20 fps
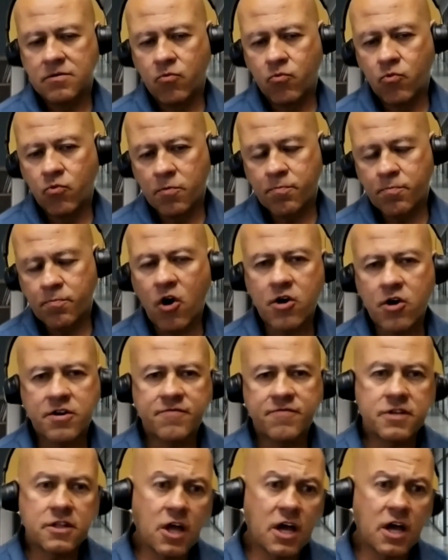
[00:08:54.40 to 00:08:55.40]
we're part
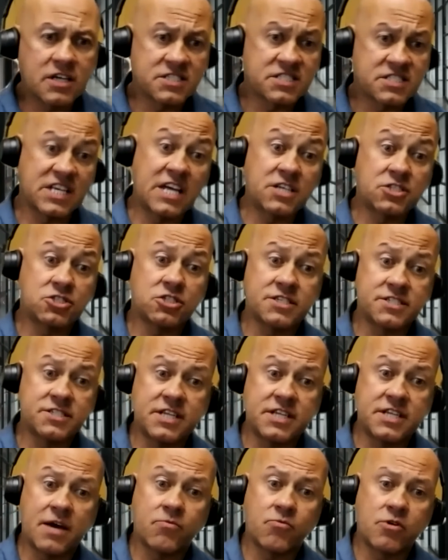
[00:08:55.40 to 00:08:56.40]
of the Los
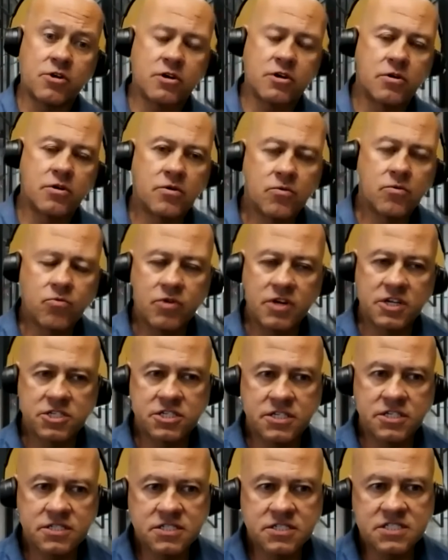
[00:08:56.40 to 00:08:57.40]
Angeles network,
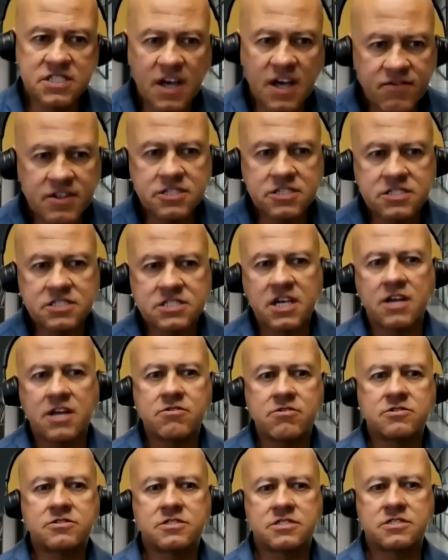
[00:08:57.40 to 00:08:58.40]
which is 7
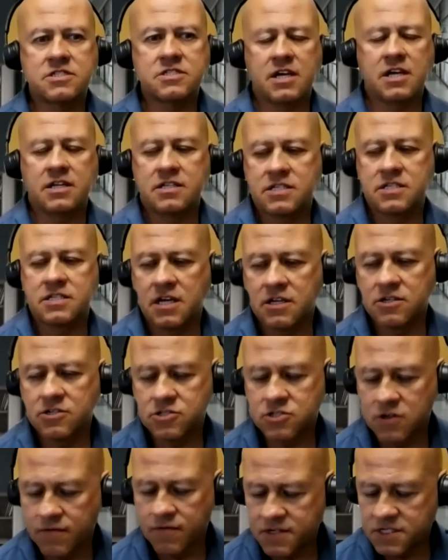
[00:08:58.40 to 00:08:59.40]
centers that
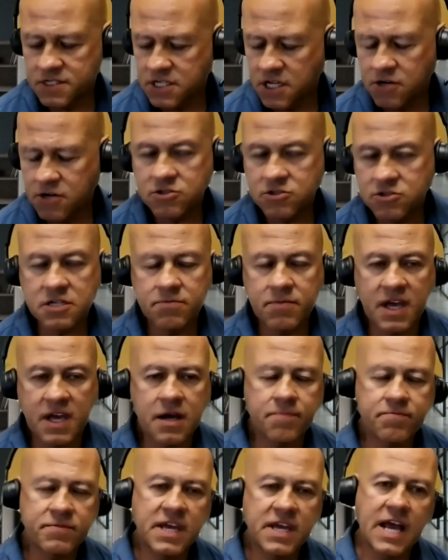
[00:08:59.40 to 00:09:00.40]
service centers that
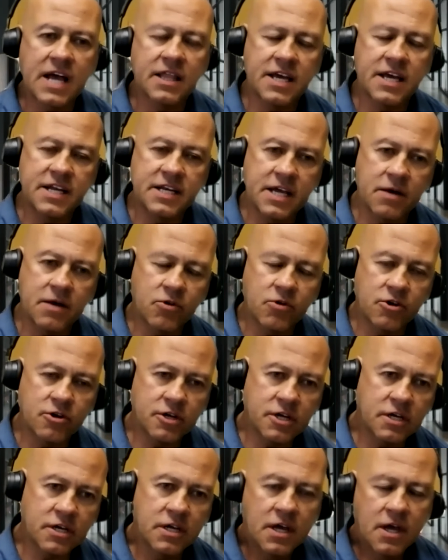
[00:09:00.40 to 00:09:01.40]
make up the LA
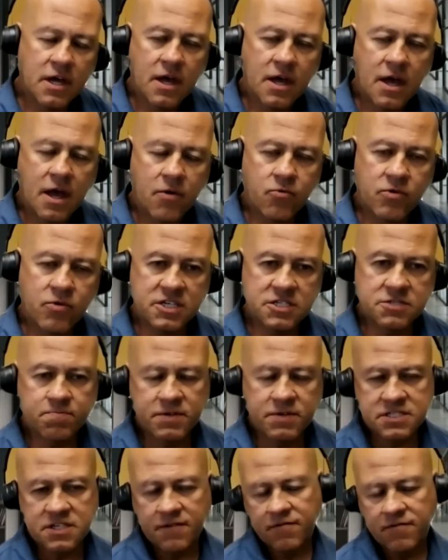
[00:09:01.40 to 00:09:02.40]
network. We
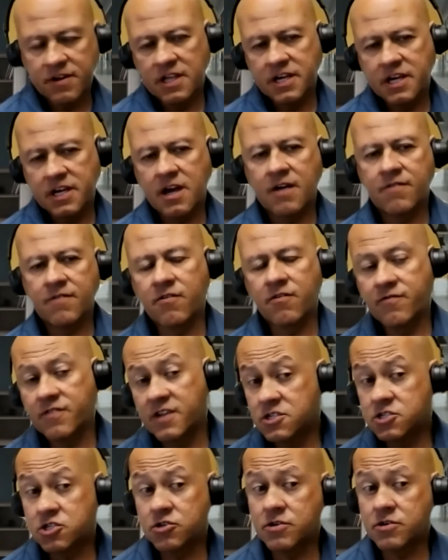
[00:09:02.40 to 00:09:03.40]
specifically cover
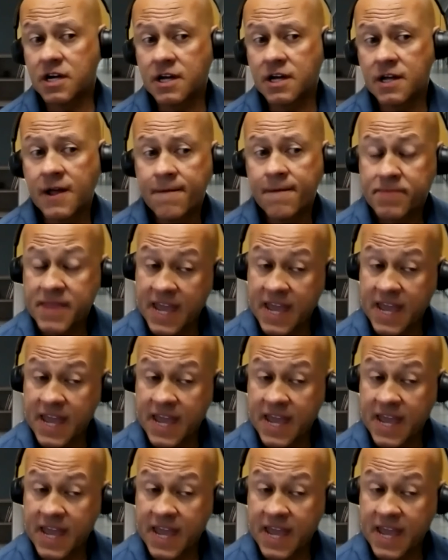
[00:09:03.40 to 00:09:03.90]
Ventura